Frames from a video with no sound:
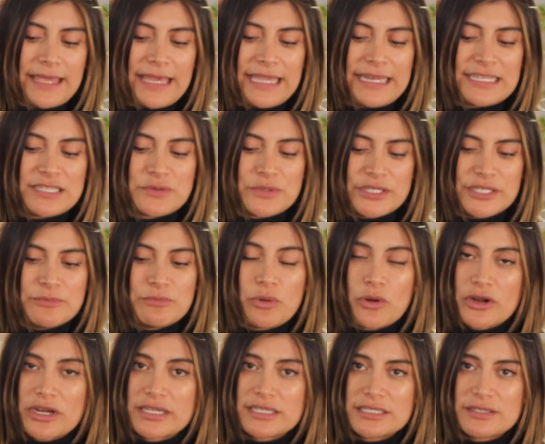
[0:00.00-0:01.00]
it is really
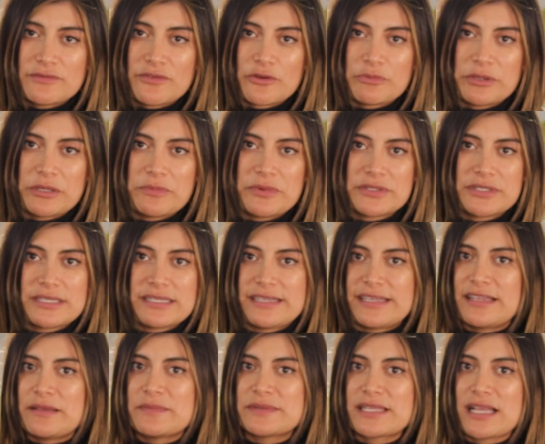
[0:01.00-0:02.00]
important for people to
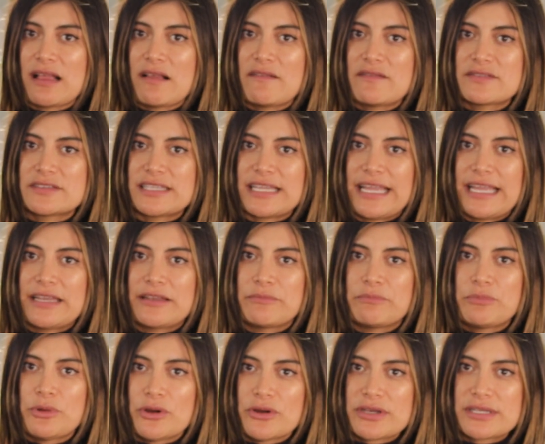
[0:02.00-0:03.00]
see themselves
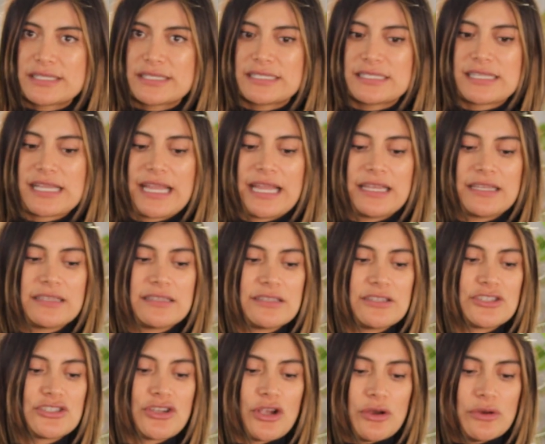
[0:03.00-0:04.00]
in books, in
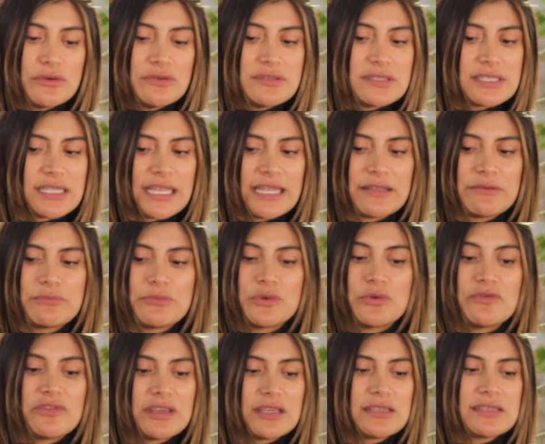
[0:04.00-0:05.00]
shows, in
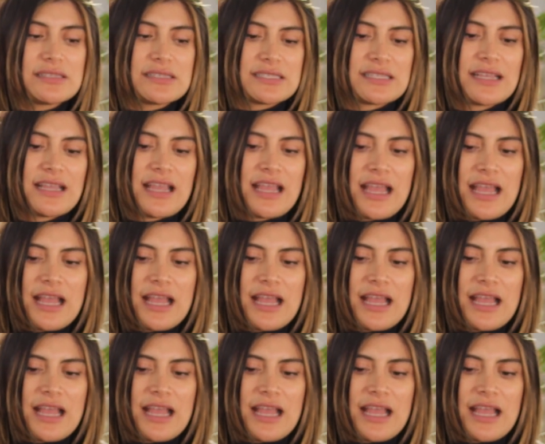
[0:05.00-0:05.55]
movies.